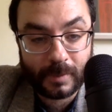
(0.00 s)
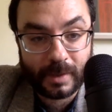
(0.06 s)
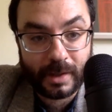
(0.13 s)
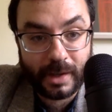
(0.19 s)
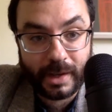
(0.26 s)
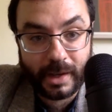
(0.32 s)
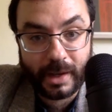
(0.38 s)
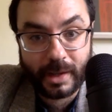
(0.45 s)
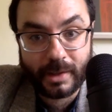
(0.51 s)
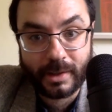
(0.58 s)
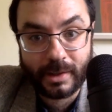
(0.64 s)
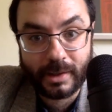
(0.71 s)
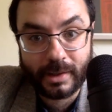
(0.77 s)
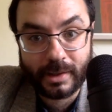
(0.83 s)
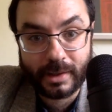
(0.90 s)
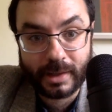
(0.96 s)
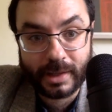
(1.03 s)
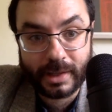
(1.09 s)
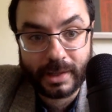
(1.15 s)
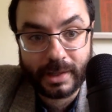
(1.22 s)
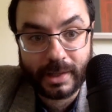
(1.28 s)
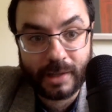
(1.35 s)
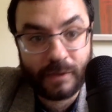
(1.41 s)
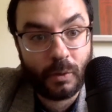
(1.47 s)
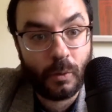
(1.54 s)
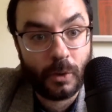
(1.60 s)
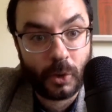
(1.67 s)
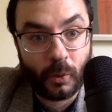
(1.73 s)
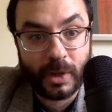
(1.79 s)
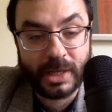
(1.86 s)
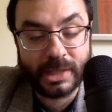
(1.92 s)
And if he were
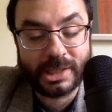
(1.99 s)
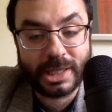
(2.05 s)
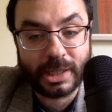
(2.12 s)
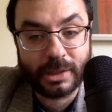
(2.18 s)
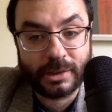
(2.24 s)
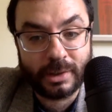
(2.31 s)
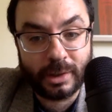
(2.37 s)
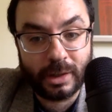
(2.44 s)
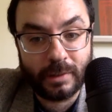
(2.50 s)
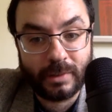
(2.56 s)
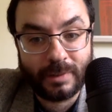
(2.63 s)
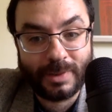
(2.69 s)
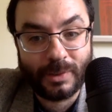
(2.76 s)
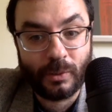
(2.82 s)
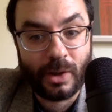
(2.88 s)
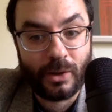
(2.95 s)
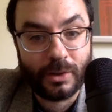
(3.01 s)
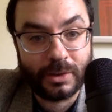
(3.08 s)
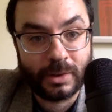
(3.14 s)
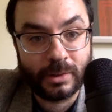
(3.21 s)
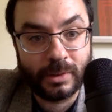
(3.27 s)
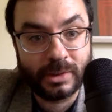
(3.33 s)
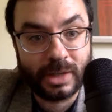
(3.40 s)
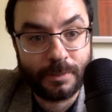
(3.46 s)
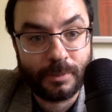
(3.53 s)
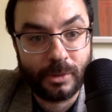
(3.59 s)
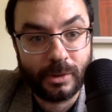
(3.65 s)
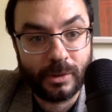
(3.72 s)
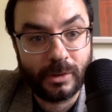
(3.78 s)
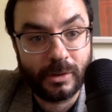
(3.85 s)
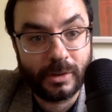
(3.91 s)
to win a second term, he'd be well into his
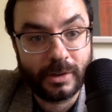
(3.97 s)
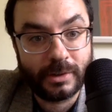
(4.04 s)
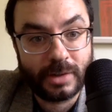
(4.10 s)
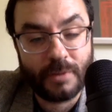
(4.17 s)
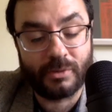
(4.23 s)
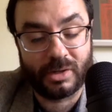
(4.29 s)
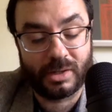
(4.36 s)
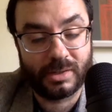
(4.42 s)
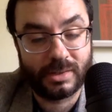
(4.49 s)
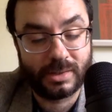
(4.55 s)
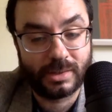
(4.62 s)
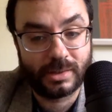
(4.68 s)
upper 70s.